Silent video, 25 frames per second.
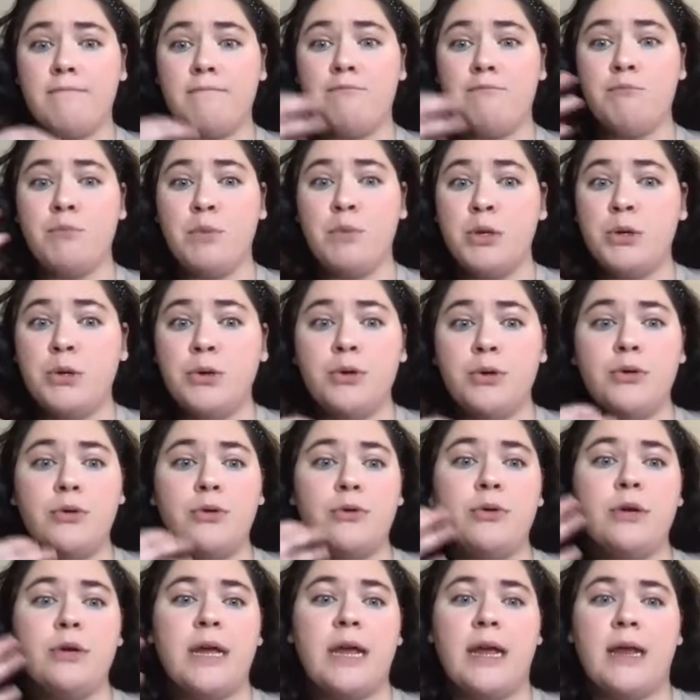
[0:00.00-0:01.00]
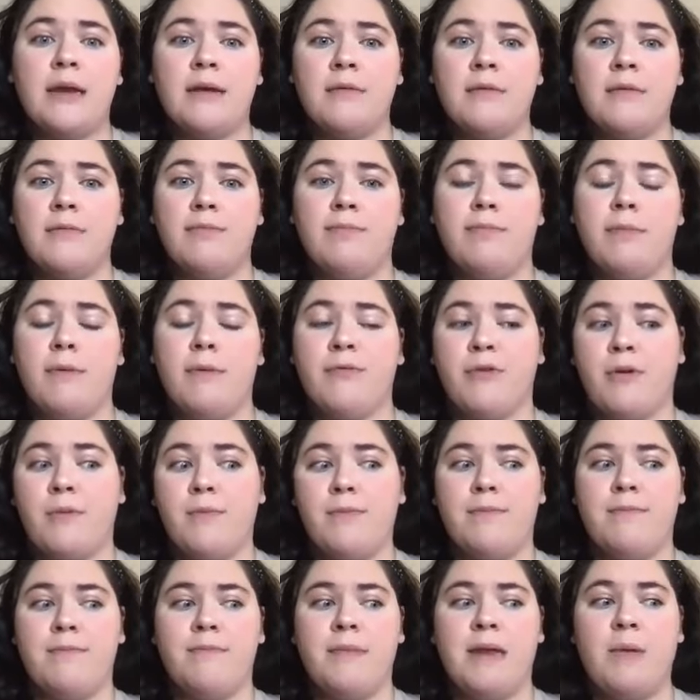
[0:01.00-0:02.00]
mood and
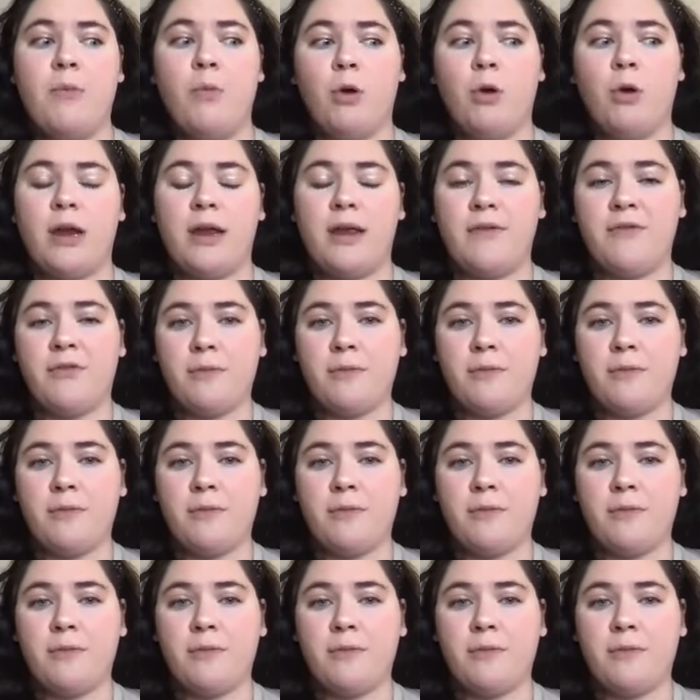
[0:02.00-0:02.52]
from me working